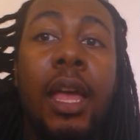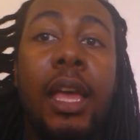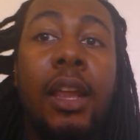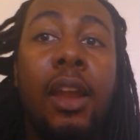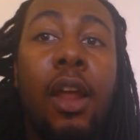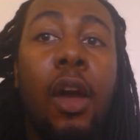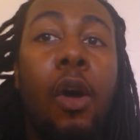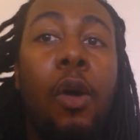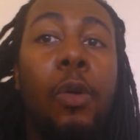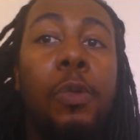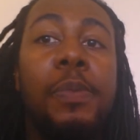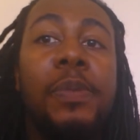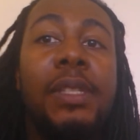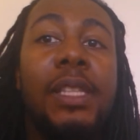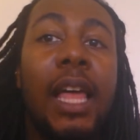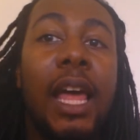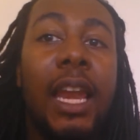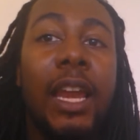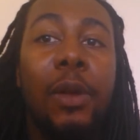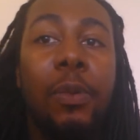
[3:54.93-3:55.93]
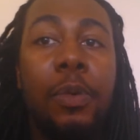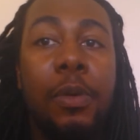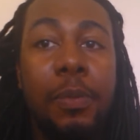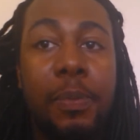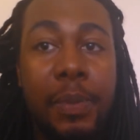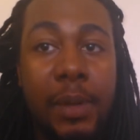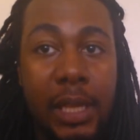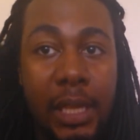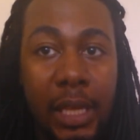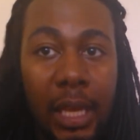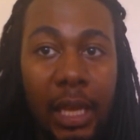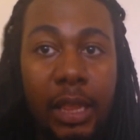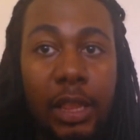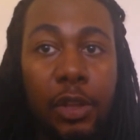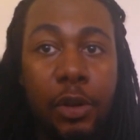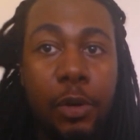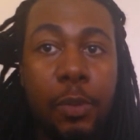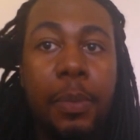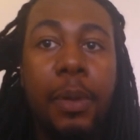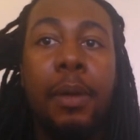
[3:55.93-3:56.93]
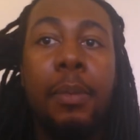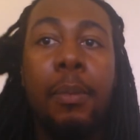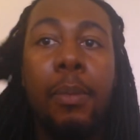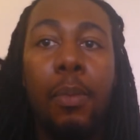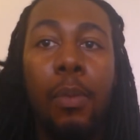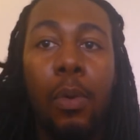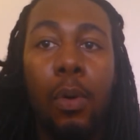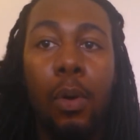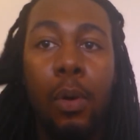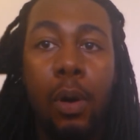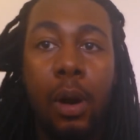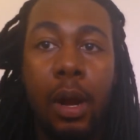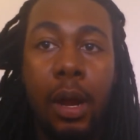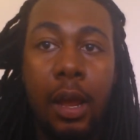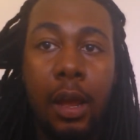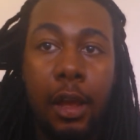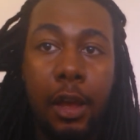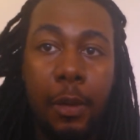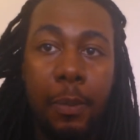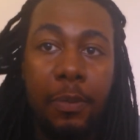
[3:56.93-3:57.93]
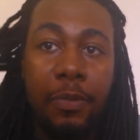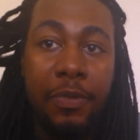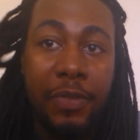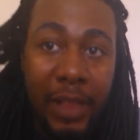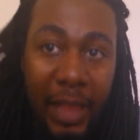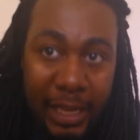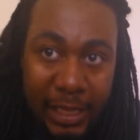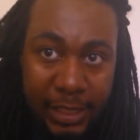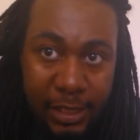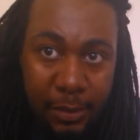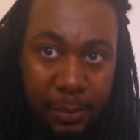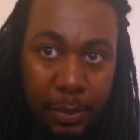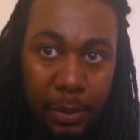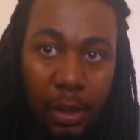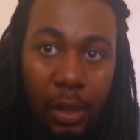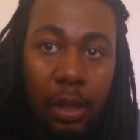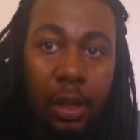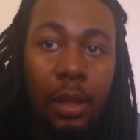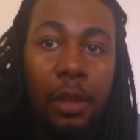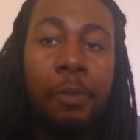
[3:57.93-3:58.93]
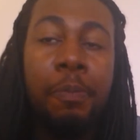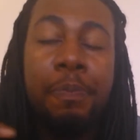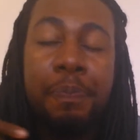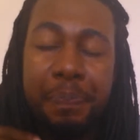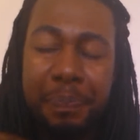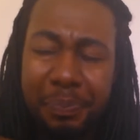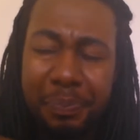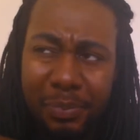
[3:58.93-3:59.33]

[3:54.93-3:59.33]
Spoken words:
in hopes that it would be a little bit more flexible,